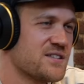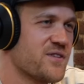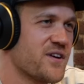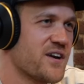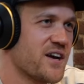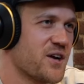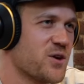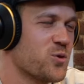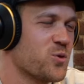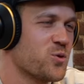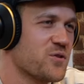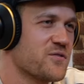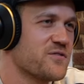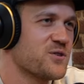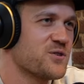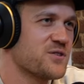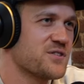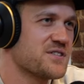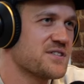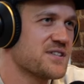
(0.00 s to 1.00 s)
very cool of
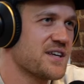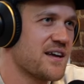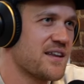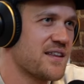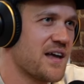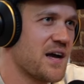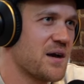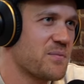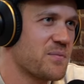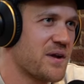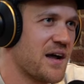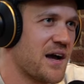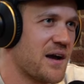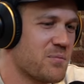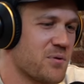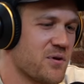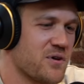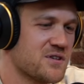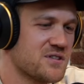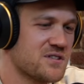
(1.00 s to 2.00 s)
you to say that, but I
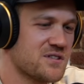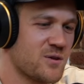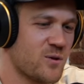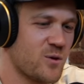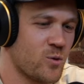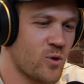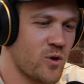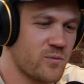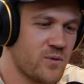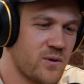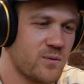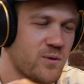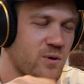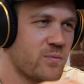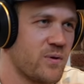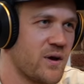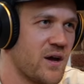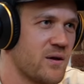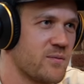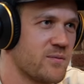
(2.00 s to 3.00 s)
personally would want people to
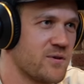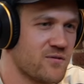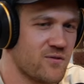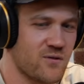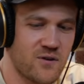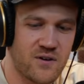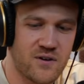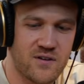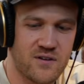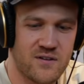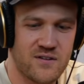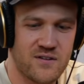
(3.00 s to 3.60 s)
pay me for it.